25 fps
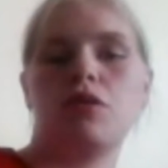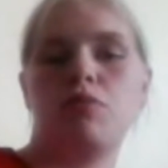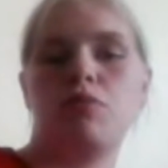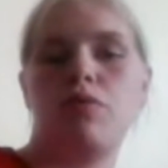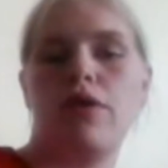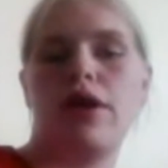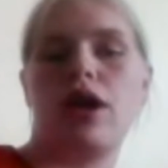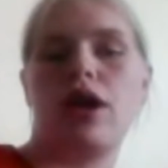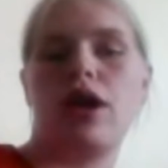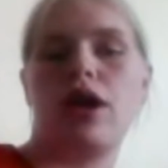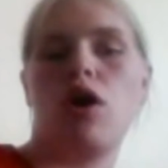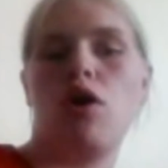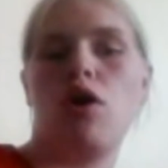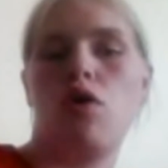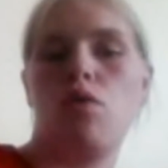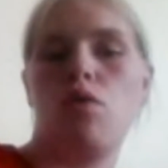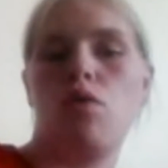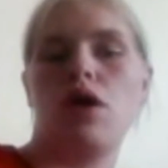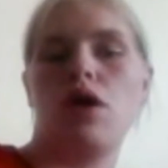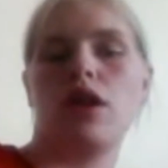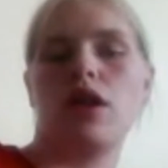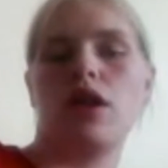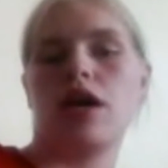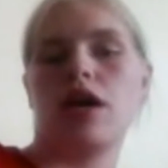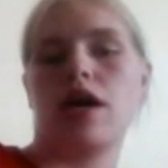and B is
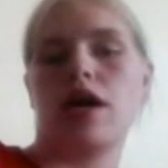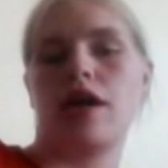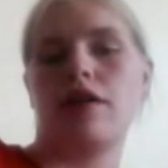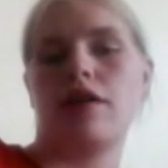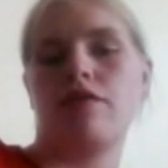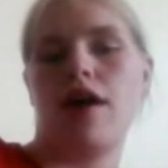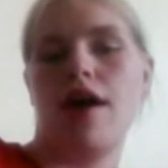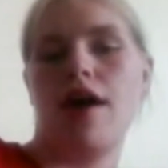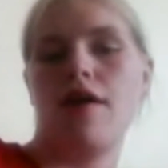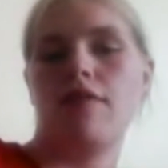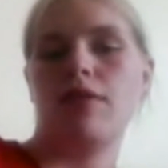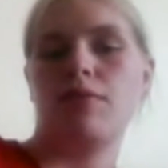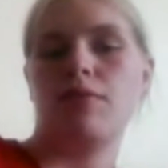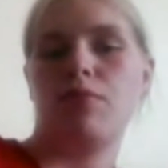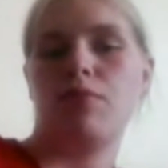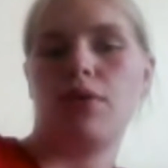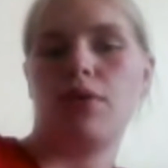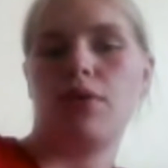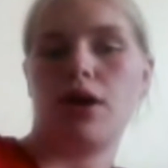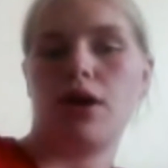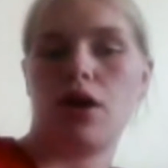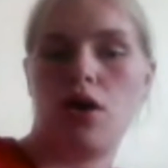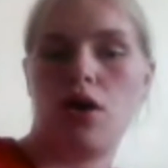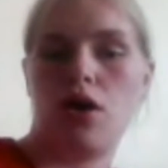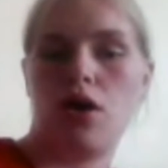
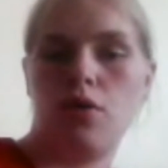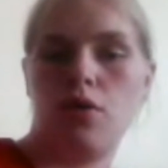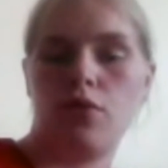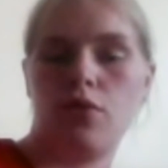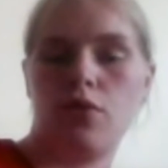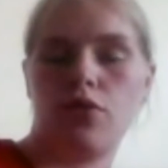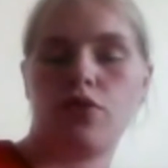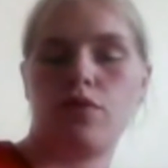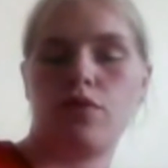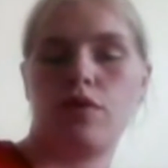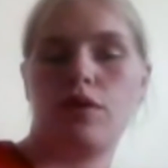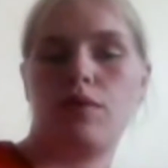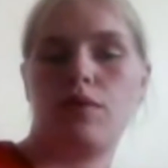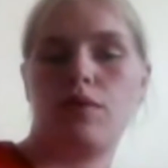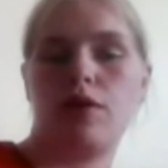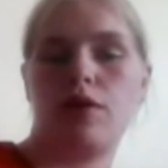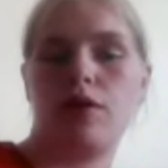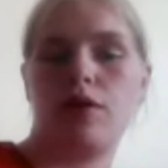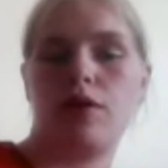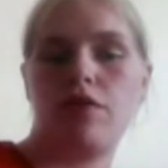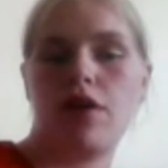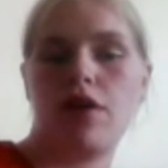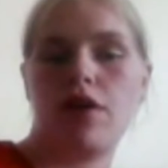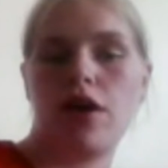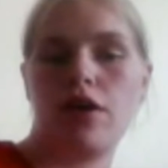0.0195 and
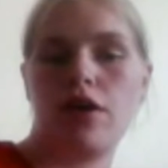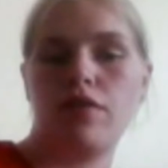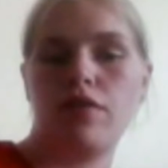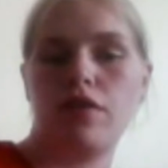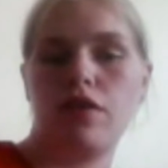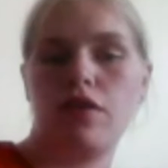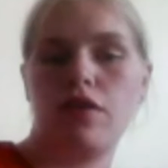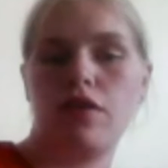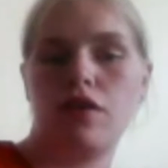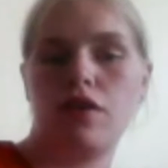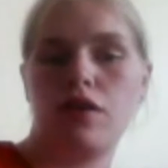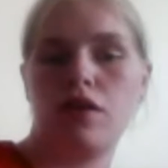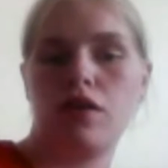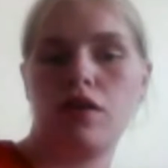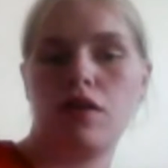0.0315.